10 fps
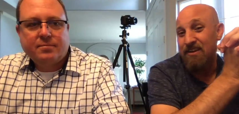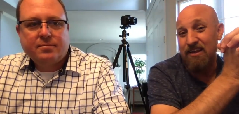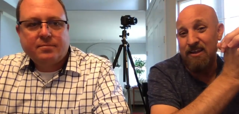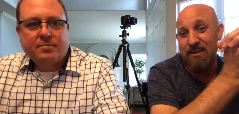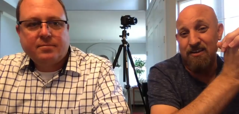
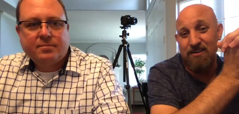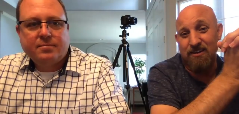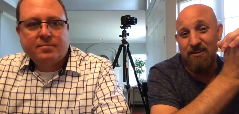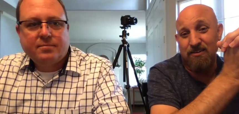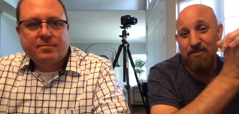Speaker 1: and
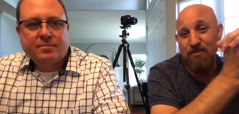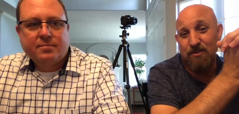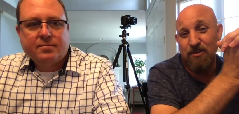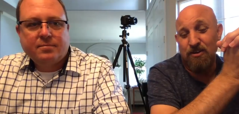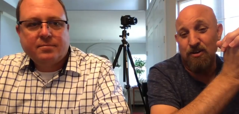uh,
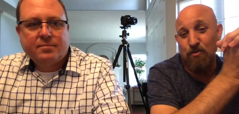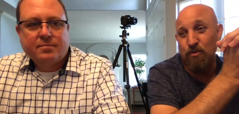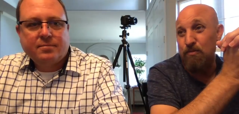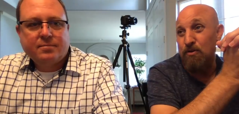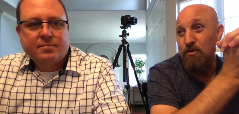you know, we've
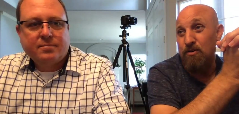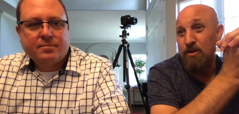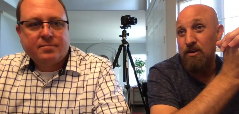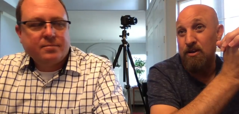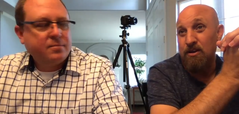been
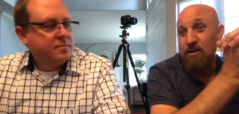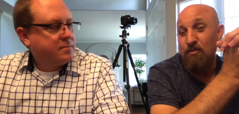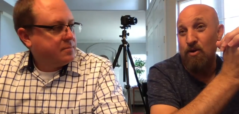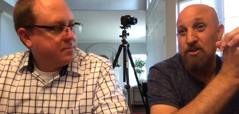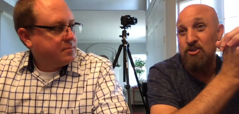
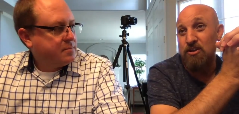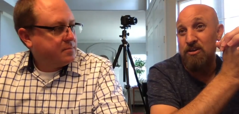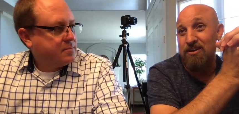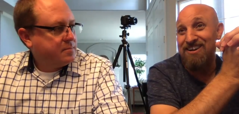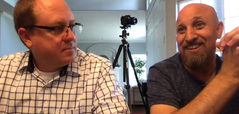watching
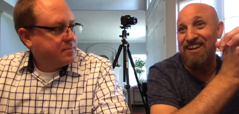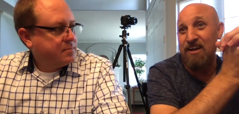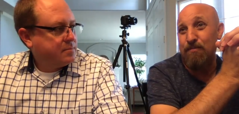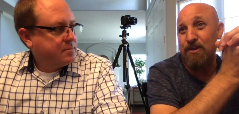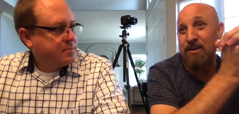not a
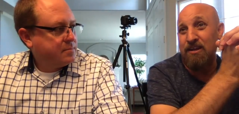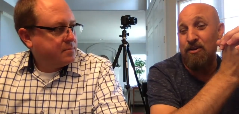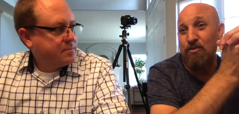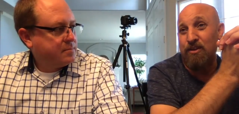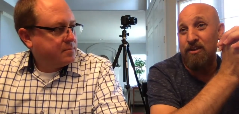lot, but you
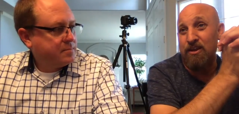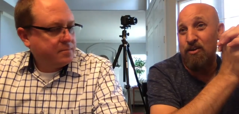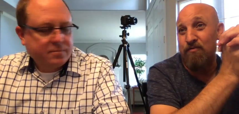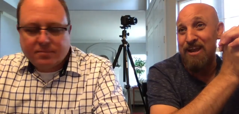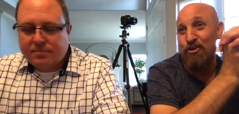know, that
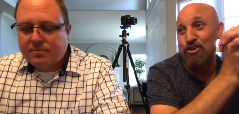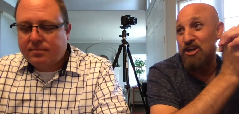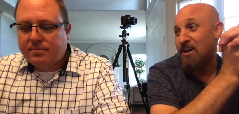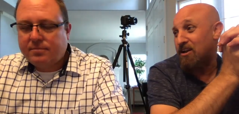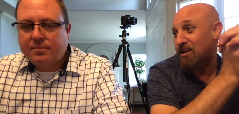Gary
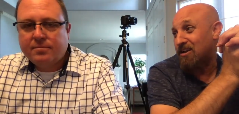Vaynerchuk